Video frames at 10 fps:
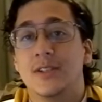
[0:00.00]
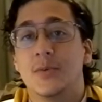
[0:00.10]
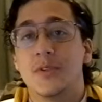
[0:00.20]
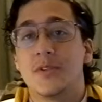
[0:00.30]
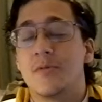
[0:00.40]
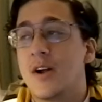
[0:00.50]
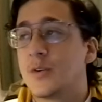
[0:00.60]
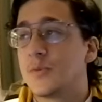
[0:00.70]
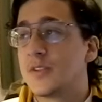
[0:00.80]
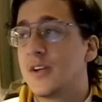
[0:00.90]
Wizard
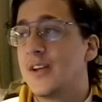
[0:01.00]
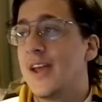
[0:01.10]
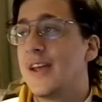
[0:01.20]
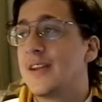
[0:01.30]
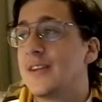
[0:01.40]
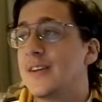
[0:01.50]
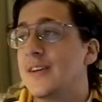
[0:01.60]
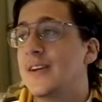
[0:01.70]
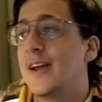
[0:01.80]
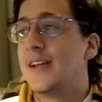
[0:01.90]
Rock was good and
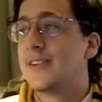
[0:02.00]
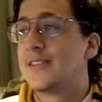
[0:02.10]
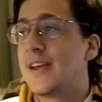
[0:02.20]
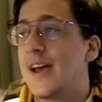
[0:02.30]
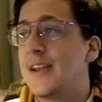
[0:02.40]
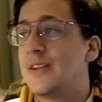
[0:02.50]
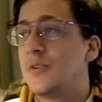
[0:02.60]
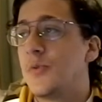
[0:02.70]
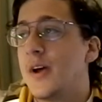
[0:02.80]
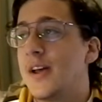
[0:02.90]
and sad in
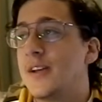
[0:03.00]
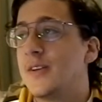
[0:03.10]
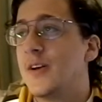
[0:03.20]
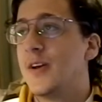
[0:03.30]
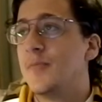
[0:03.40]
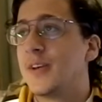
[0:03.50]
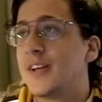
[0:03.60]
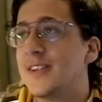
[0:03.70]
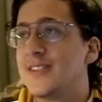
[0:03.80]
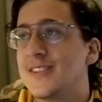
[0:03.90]
a way
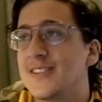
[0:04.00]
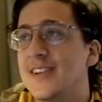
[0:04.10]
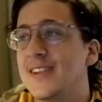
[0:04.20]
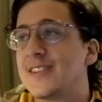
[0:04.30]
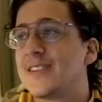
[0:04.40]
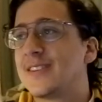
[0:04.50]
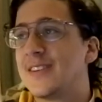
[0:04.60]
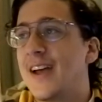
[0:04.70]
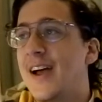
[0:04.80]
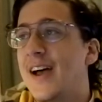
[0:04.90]
because it's it's
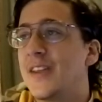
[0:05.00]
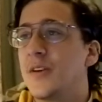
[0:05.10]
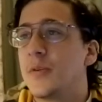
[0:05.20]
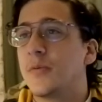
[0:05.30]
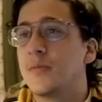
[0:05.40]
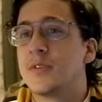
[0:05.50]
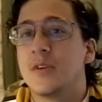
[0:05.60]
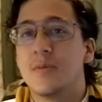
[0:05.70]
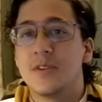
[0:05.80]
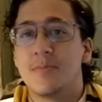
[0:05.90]
I know the Remus
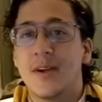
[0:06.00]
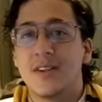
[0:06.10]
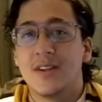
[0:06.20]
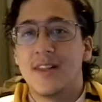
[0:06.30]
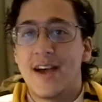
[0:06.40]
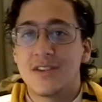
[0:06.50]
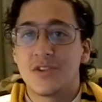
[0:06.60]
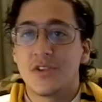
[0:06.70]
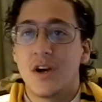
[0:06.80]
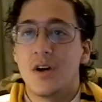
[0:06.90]
Lupins played their last
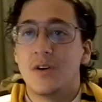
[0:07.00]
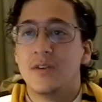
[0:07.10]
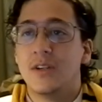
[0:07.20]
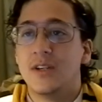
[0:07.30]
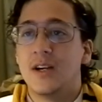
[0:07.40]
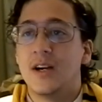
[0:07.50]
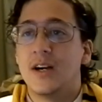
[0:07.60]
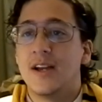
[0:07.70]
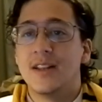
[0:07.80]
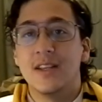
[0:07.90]
show
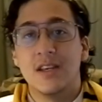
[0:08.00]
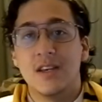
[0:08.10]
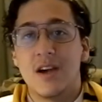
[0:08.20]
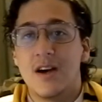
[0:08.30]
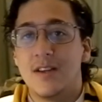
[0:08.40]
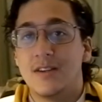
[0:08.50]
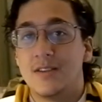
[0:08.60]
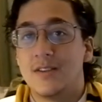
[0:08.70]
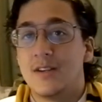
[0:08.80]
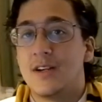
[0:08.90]
uh, at LeakyCon
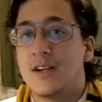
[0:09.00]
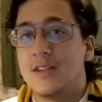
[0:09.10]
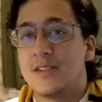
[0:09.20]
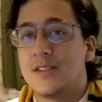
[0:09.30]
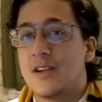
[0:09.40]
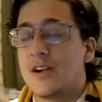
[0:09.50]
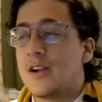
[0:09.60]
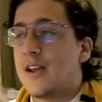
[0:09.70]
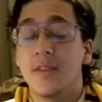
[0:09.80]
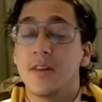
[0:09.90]
uh, this
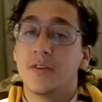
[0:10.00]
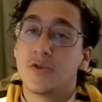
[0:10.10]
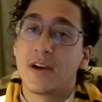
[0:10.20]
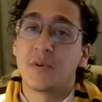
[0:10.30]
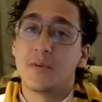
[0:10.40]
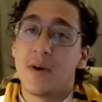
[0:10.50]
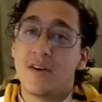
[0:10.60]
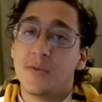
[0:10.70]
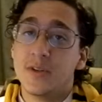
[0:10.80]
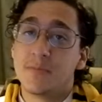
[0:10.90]
year and the Draco and the
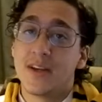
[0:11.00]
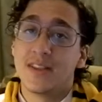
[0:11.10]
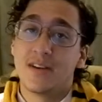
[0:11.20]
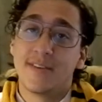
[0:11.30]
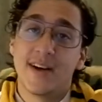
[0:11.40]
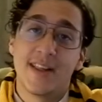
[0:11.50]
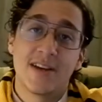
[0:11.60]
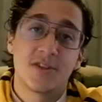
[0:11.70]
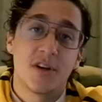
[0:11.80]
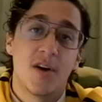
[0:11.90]
Malfoys played their very
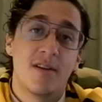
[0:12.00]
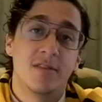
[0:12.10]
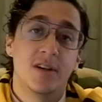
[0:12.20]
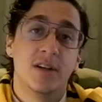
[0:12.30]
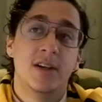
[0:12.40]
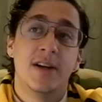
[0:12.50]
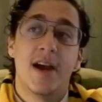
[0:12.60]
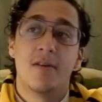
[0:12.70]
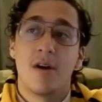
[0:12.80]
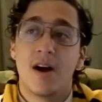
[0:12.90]
last show ever
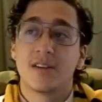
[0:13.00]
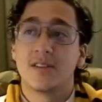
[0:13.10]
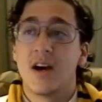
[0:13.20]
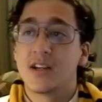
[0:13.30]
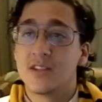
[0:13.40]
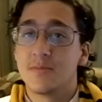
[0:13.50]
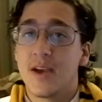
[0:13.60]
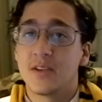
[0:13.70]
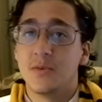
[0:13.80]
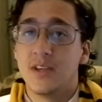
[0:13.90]
at Wrockstock this
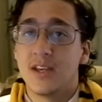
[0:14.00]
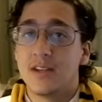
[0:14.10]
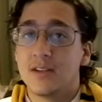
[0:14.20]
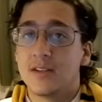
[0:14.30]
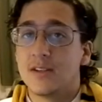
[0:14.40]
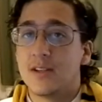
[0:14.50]
past weekend.